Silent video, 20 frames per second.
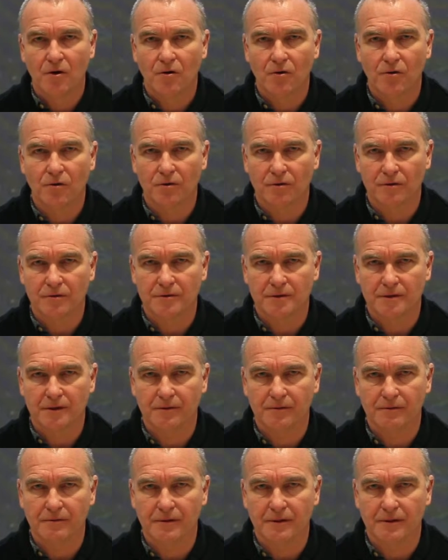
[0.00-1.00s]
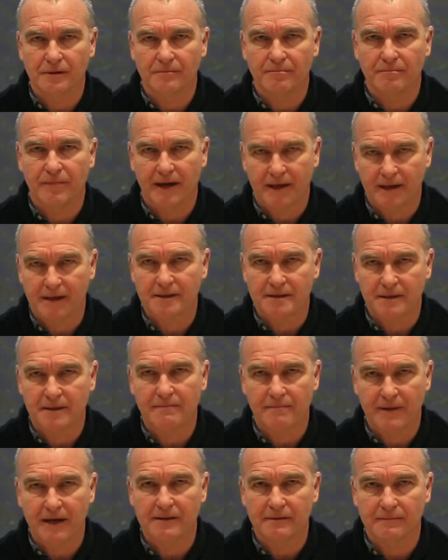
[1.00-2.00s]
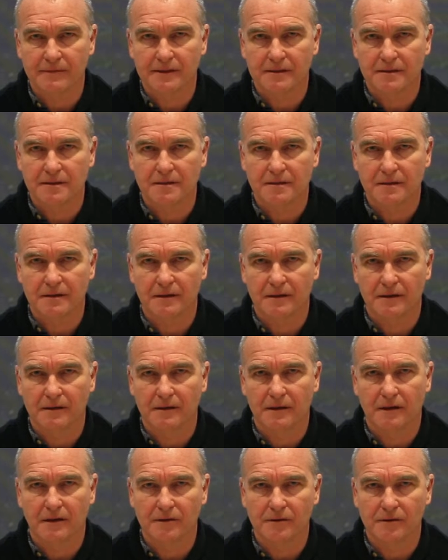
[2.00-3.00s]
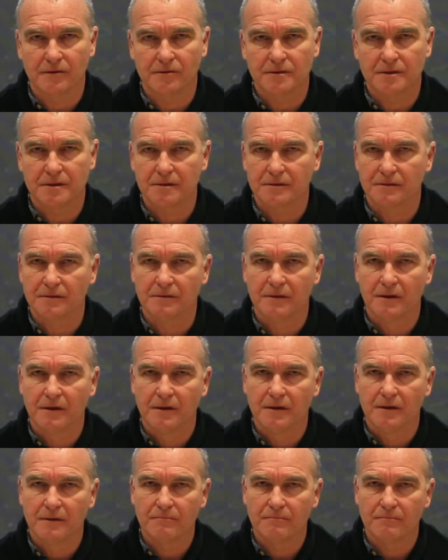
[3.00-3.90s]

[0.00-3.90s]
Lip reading: or also the barriers and impediments that are used to